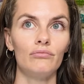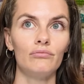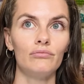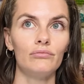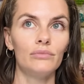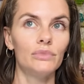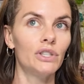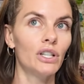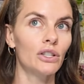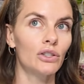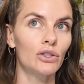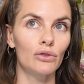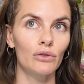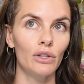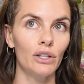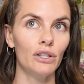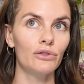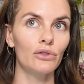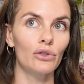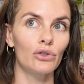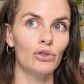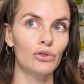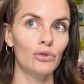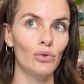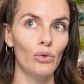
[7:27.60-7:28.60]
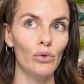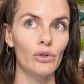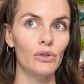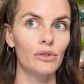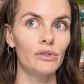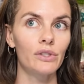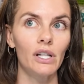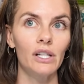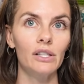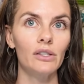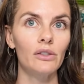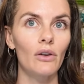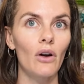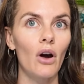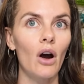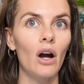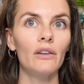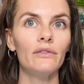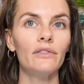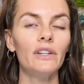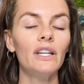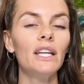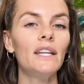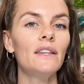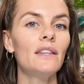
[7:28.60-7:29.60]
the trees are shorter than your
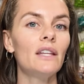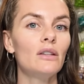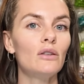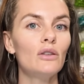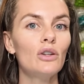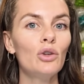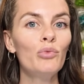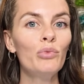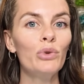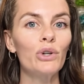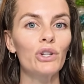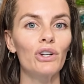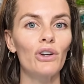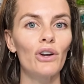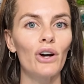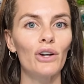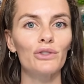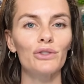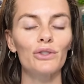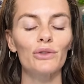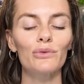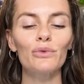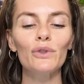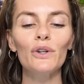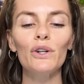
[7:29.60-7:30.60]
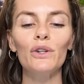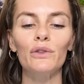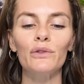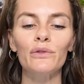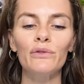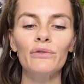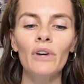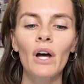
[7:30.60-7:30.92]
RV, then you can put it on your roof.